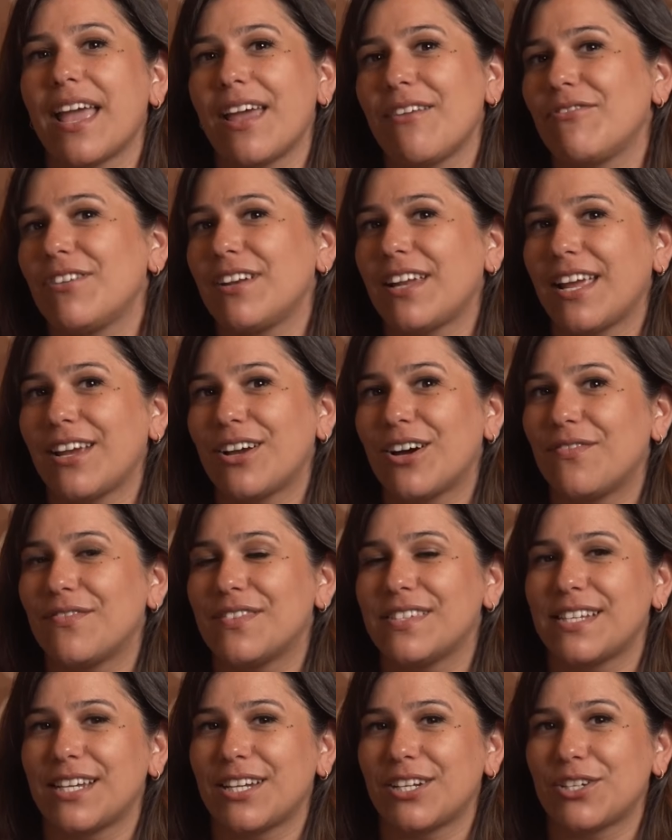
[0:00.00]
everyday
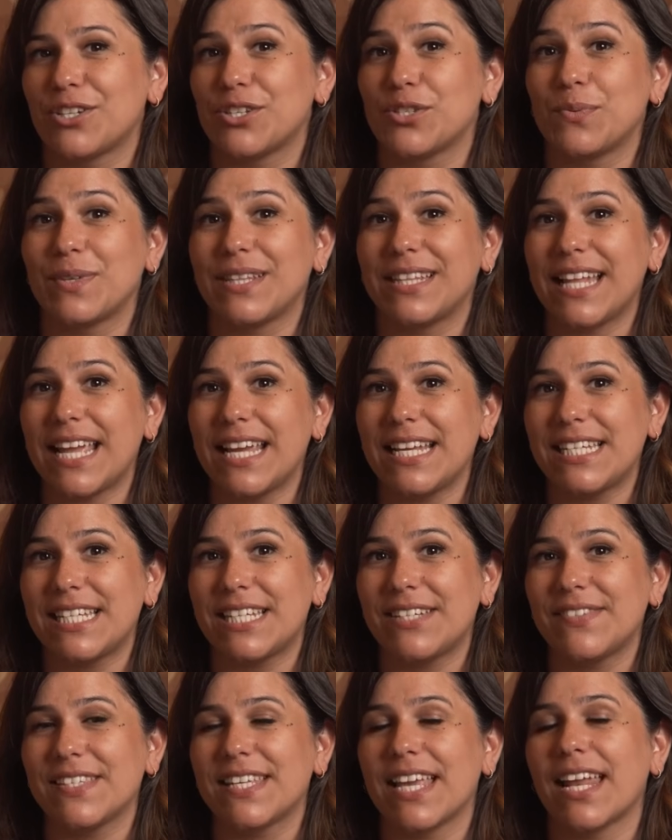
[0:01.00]
conversations with
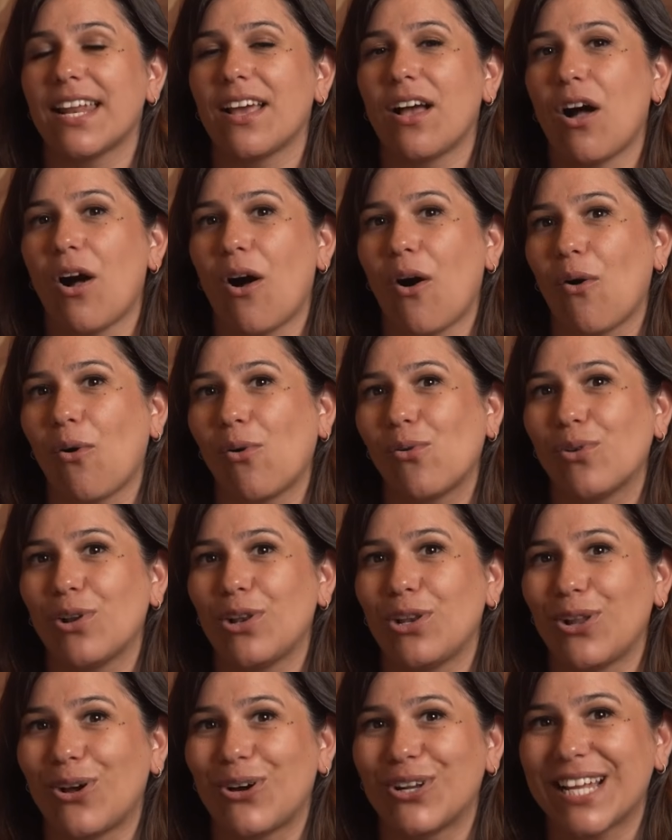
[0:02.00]
natives get a whole
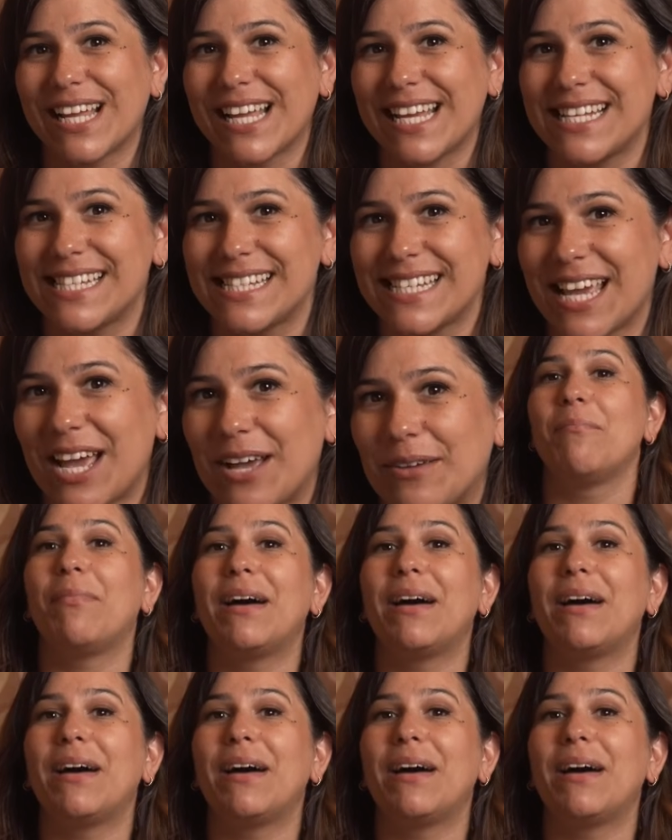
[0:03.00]
lot easier.